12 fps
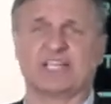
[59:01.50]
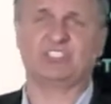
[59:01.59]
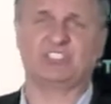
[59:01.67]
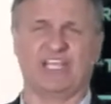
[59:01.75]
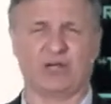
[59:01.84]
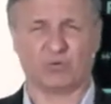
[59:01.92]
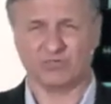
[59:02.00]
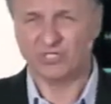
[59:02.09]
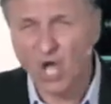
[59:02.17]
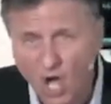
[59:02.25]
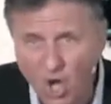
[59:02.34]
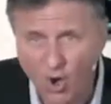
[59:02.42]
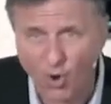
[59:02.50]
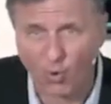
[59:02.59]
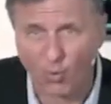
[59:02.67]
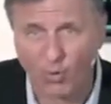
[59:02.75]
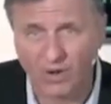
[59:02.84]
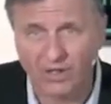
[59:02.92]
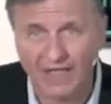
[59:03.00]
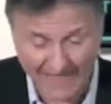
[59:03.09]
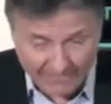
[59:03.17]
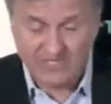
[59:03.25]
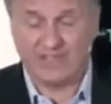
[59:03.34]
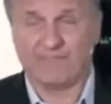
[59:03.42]
let you in. No.
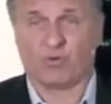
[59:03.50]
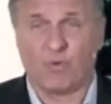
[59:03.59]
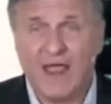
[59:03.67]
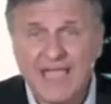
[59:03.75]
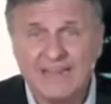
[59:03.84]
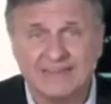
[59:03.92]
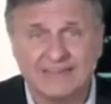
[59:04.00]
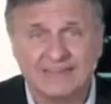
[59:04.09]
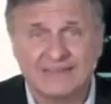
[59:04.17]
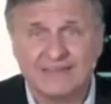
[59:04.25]
Haven't you ever read?